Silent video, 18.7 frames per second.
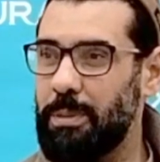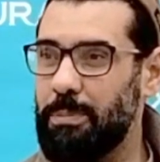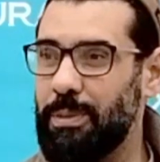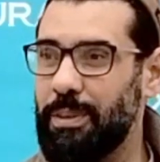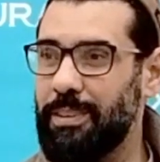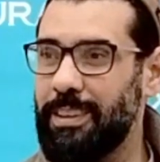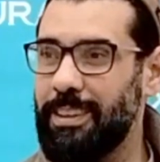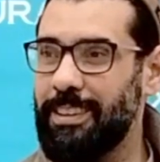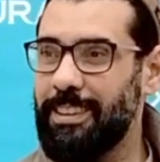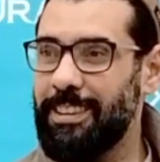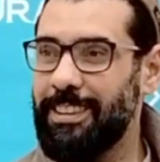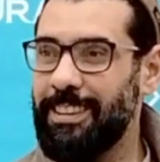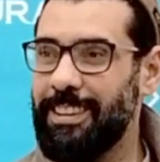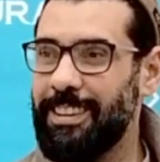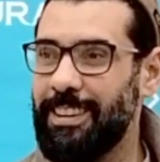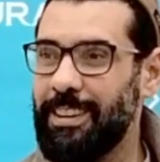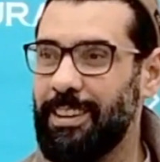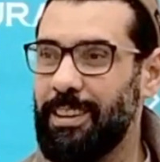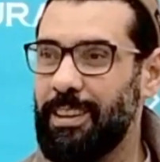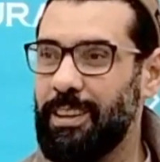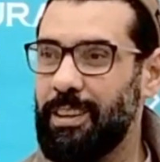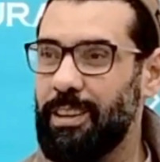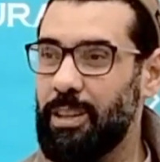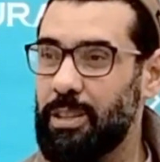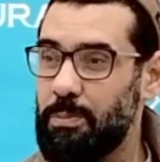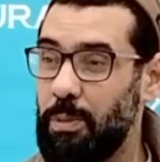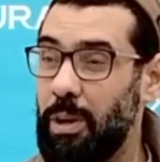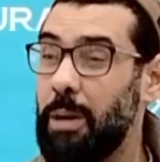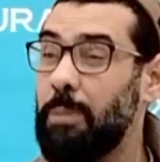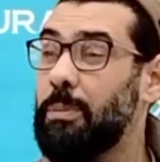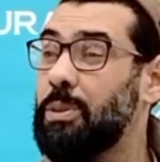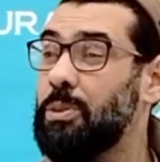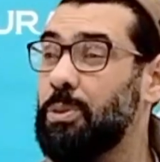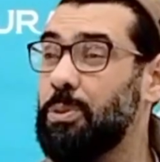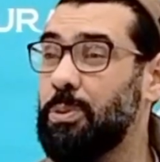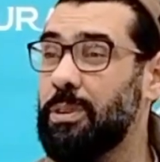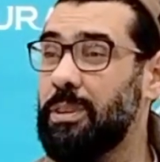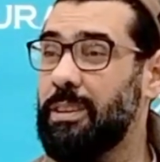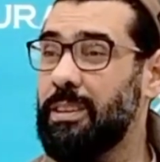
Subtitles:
my brother? It's Muhammad who?